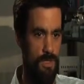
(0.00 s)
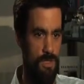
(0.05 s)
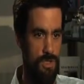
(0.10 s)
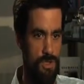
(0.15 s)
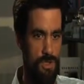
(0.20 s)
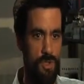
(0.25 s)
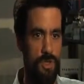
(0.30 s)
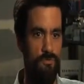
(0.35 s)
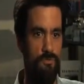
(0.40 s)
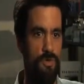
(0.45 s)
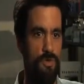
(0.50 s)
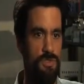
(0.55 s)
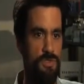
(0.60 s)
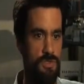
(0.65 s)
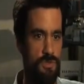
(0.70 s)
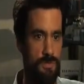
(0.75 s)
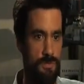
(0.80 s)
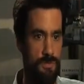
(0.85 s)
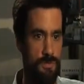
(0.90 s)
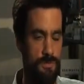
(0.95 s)

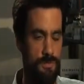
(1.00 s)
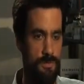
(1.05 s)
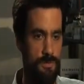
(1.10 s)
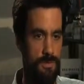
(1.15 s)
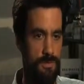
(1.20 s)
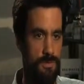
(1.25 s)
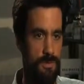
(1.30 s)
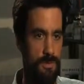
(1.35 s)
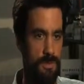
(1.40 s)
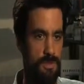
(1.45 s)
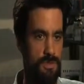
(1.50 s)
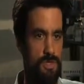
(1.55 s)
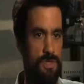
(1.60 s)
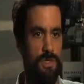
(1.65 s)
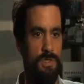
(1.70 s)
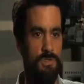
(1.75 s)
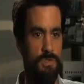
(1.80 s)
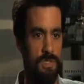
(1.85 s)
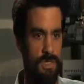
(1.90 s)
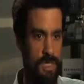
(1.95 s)
universal
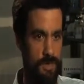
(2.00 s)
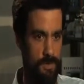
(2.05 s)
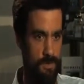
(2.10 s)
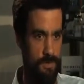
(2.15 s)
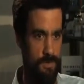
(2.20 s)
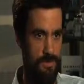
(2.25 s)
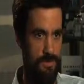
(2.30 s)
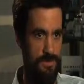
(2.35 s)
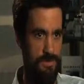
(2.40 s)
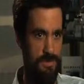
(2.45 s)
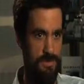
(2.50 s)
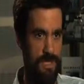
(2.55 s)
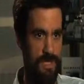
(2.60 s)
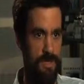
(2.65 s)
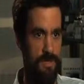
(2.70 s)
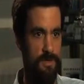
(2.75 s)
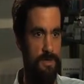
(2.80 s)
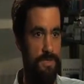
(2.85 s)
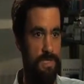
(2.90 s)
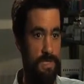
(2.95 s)
toxic chemicals that
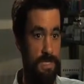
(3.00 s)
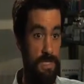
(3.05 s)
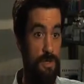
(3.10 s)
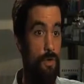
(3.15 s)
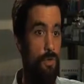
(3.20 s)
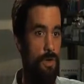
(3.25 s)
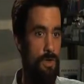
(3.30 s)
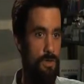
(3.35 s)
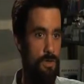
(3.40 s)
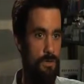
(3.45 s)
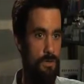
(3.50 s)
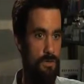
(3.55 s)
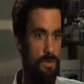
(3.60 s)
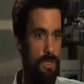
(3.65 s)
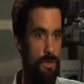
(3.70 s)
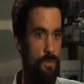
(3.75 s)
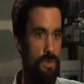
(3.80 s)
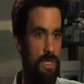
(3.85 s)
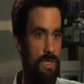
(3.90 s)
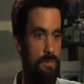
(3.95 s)
are in oil,
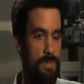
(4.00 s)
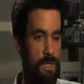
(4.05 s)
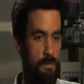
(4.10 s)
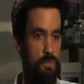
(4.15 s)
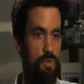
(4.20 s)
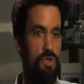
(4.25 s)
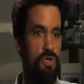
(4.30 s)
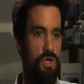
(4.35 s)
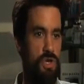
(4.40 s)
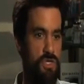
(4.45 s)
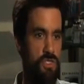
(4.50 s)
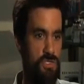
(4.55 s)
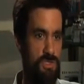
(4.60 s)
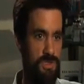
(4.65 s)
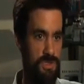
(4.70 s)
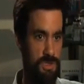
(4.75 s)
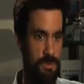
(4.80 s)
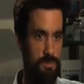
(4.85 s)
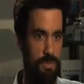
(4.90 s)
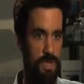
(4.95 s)
that we can make
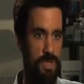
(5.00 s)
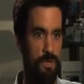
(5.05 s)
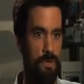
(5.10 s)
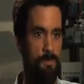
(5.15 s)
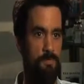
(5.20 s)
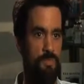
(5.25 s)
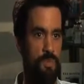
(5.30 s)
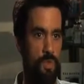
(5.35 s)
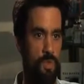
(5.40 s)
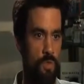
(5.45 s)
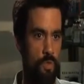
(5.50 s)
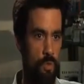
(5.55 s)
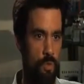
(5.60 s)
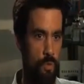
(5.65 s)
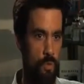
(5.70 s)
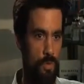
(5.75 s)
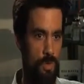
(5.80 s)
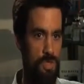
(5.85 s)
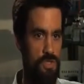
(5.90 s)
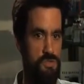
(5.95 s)
predictions about
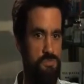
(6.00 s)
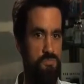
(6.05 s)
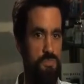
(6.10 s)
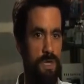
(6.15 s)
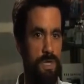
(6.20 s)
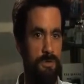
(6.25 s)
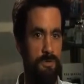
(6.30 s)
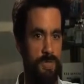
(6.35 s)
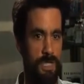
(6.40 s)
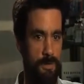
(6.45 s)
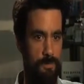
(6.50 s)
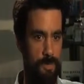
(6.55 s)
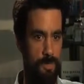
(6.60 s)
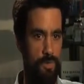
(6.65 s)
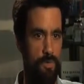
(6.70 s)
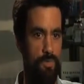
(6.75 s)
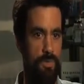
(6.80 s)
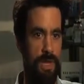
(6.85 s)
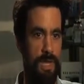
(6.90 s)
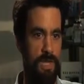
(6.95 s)
which biochemical
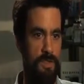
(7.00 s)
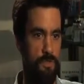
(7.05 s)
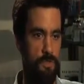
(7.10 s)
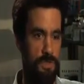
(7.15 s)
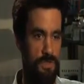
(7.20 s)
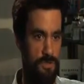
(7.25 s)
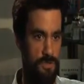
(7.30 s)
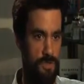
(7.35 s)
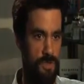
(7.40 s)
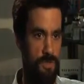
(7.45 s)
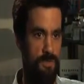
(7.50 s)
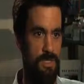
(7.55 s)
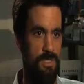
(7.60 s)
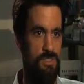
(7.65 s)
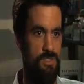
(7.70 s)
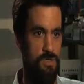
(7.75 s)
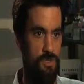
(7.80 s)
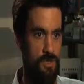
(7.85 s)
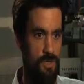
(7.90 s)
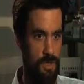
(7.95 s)
pathways are going to be
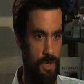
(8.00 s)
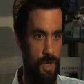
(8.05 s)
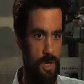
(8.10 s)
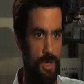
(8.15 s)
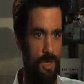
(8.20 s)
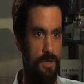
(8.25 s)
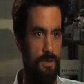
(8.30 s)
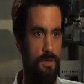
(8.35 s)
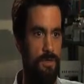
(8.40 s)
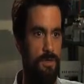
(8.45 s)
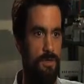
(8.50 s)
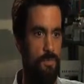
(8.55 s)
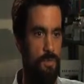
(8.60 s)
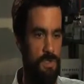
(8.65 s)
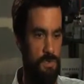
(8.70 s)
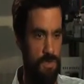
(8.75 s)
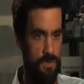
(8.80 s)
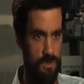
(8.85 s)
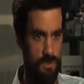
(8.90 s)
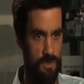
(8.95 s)
turned on,
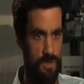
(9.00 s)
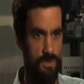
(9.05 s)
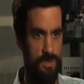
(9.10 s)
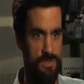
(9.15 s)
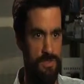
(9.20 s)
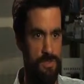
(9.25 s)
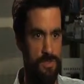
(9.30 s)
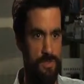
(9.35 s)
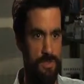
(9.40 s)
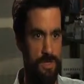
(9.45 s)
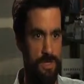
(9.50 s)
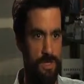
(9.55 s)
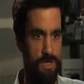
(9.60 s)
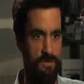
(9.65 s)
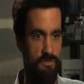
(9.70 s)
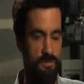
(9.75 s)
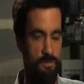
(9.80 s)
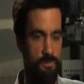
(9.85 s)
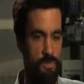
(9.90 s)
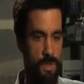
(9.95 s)
which ones are going to be turned
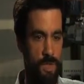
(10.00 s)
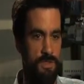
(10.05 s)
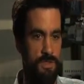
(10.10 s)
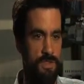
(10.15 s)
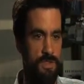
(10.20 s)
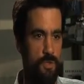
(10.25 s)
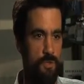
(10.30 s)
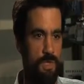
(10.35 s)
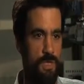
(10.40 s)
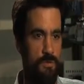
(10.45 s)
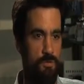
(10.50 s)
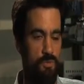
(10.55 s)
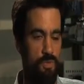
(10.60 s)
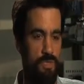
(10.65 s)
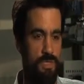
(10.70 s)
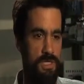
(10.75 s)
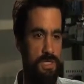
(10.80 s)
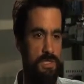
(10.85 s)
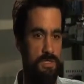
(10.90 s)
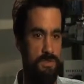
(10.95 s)
off. So we can
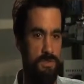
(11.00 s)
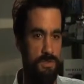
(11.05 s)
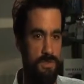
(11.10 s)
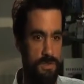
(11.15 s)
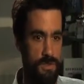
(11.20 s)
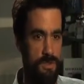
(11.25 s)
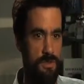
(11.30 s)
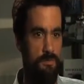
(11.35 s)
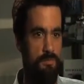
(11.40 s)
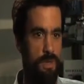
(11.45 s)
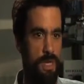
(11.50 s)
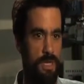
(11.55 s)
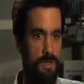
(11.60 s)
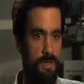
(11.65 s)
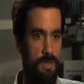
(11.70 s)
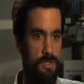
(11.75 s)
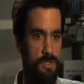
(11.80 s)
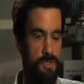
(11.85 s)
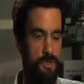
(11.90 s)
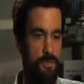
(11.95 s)
predict certain
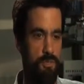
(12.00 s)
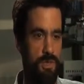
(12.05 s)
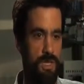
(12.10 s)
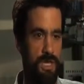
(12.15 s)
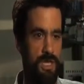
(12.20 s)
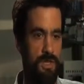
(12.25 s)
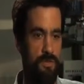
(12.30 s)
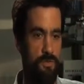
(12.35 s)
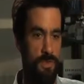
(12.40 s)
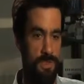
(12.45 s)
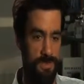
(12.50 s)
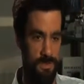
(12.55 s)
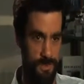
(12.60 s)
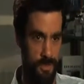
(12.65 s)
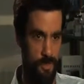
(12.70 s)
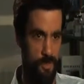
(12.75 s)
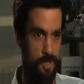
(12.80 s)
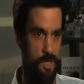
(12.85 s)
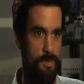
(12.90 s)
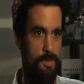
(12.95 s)
biological pathways that
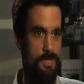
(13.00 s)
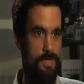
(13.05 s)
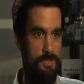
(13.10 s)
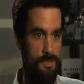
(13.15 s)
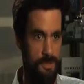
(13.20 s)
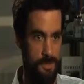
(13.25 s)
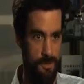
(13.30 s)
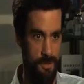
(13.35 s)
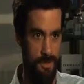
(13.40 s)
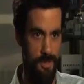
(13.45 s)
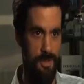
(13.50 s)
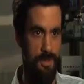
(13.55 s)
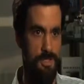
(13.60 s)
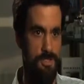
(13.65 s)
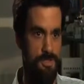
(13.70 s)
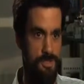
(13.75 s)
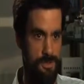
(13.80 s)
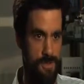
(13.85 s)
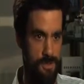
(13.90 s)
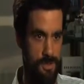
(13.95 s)
are going to be turned on and
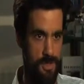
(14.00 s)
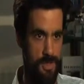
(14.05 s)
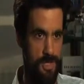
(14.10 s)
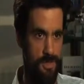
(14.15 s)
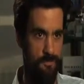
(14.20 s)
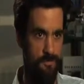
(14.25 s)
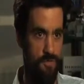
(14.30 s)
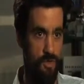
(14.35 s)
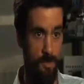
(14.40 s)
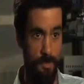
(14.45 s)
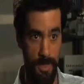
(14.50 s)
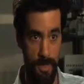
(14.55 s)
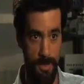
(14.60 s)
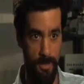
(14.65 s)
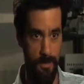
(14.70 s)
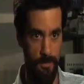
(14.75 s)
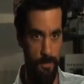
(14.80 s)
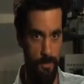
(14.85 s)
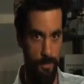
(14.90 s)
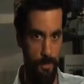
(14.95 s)
turned off no
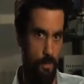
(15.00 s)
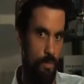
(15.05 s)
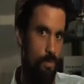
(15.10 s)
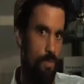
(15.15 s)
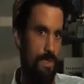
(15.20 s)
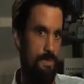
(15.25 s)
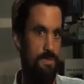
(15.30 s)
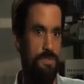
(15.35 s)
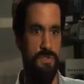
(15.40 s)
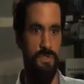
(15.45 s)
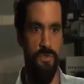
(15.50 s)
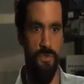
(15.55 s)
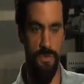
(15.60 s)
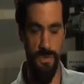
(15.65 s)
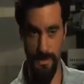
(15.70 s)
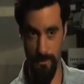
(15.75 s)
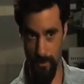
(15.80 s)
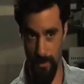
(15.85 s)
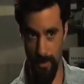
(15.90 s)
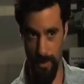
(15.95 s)
matter what the source
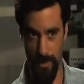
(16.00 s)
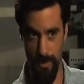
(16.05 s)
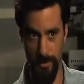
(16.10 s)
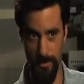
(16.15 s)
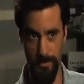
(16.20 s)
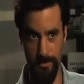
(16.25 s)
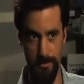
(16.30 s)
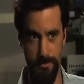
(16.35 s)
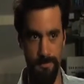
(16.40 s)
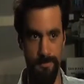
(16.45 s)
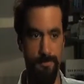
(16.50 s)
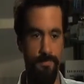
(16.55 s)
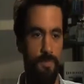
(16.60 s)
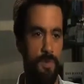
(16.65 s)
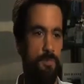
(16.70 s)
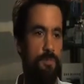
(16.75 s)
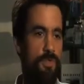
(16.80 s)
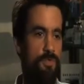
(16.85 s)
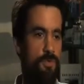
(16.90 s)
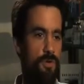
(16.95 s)
of oil.
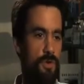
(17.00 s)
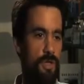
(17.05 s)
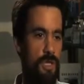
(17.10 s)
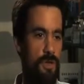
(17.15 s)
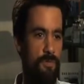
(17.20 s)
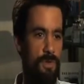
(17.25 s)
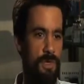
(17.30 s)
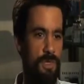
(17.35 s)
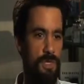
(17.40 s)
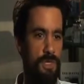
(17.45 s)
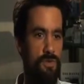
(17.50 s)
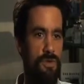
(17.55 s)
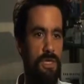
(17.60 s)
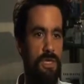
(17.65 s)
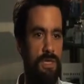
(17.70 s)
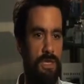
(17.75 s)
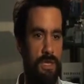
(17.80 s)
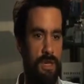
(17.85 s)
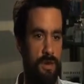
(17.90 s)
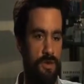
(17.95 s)
But there are going to be
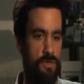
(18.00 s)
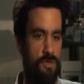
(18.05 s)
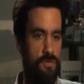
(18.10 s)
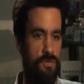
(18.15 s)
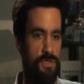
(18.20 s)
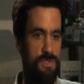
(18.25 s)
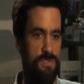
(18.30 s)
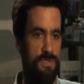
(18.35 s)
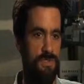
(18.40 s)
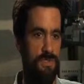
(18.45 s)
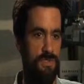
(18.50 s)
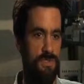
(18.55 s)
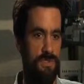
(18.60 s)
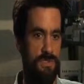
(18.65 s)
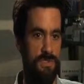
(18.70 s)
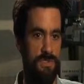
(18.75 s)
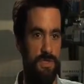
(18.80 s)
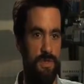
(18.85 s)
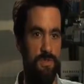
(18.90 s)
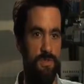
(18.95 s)
unique characteristics to
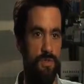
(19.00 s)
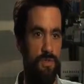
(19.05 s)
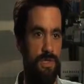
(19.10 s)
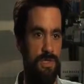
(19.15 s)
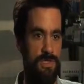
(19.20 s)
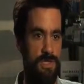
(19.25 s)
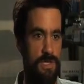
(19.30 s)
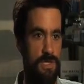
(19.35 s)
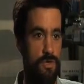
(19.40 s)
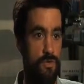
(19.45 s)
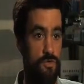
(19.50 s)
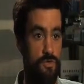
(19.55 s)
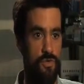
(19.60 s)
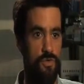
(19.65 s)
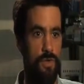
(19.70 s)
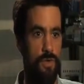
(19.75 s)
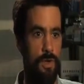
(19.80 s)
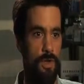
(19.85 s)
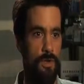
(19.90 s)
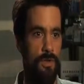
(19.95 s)
South Louisiana crude
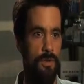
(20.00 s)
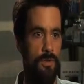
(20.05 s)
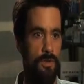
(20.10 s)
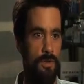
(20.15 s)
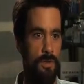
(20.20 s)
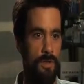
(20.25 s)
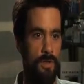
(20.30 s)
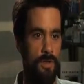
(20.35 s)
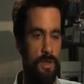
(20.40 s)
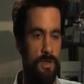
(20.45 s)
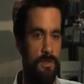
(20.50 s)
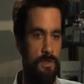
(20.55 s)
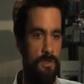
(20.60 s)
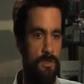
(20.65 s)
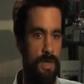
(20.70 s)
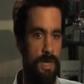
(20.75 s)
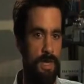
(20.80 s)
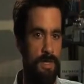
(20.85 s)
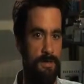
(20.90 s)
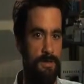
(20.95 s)
oil
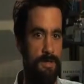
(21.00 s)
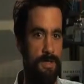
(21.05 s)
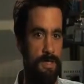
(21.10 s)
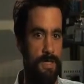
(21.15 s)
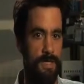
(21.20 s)
that